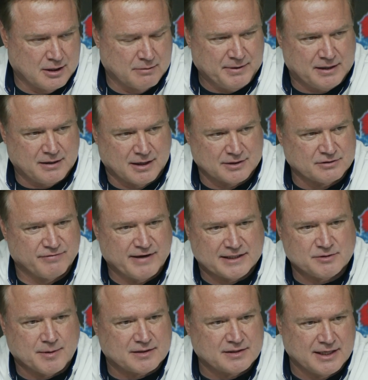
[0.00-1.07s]
because of
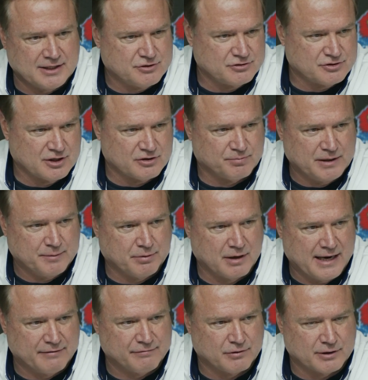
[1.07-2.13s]
expectations other people
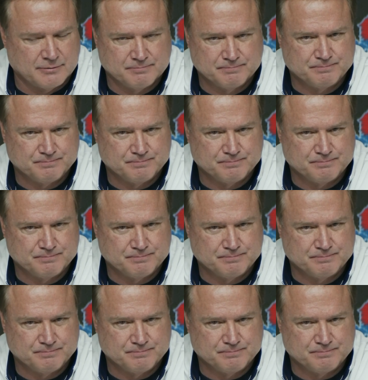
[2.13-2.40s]
have on him.